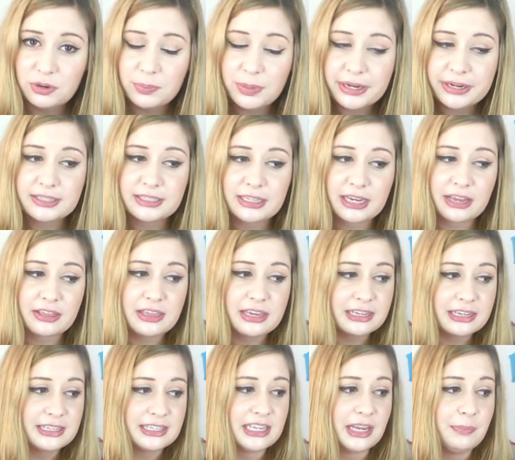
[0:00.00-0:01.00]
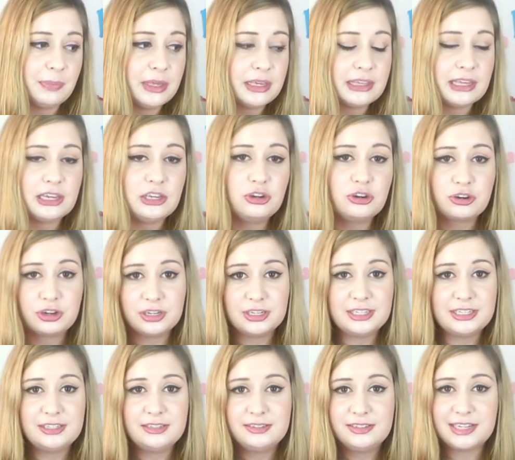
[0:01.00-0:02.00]
because I think it's something that you can
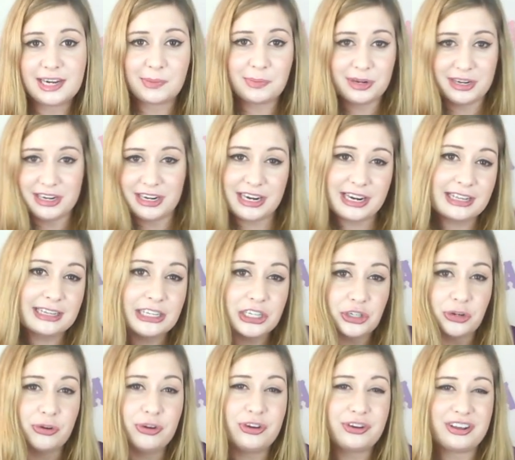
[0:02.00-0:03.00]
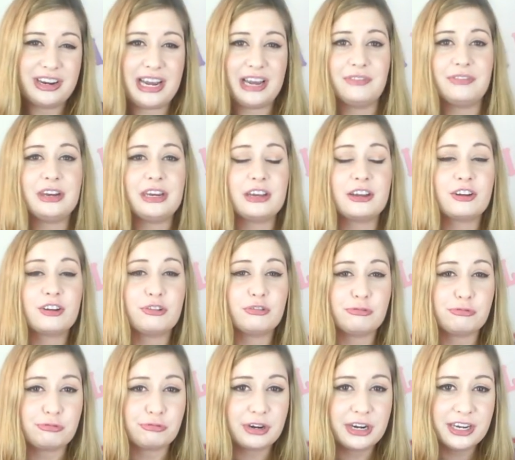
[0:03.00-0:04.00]
dub it in English or you can have it in
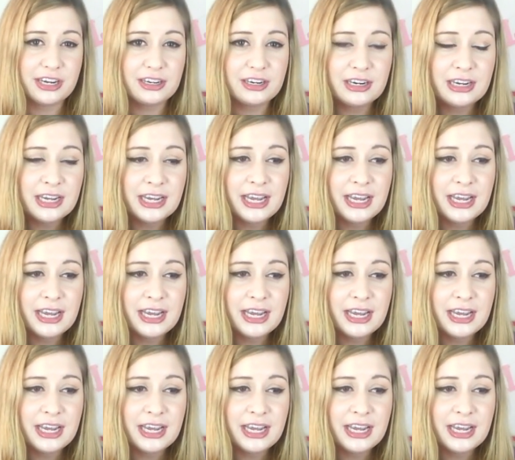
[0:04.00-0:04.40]
Korean.